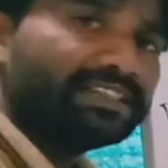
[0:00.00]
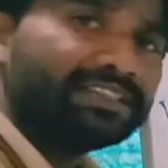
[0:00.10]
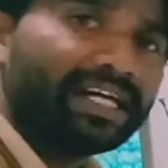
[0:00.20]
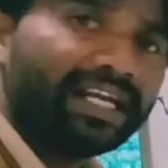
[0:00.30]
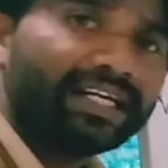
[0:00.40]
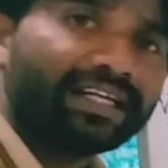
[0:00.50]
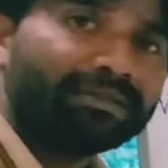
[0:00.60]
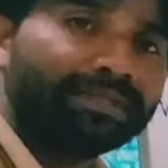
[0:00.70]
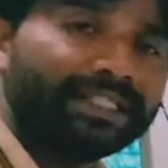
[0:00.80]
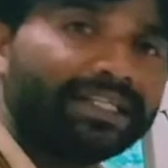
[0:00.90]

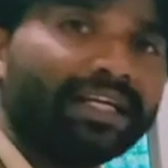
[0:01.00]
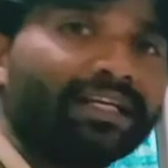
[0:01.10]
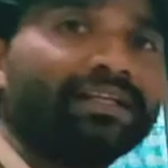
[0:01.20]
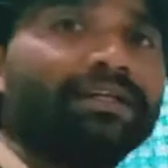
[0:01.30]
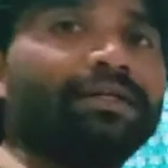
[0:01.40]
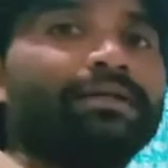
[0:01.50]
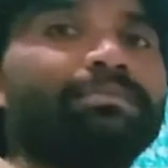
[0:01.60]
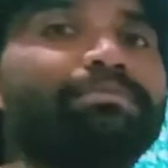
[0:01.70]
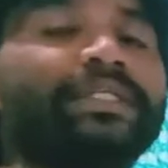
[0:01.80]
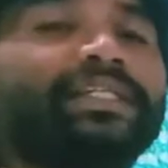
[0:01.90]
dielectric material
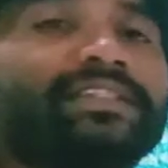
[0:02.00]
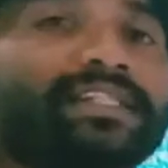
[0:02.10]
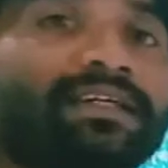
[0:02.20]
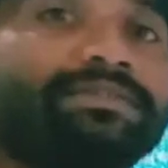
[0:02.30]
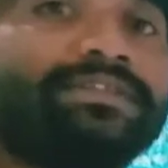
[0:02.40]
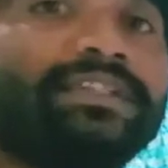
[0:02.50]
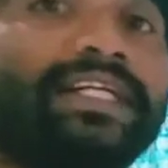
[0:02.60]
because of